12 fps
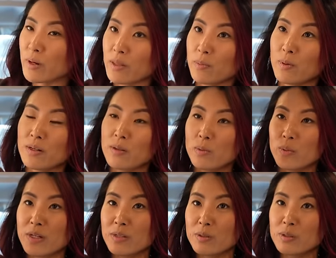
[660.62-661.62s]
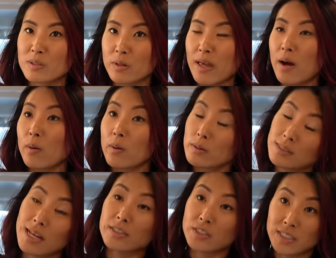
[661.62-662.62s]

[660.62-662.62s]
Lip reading: with one of the windows slash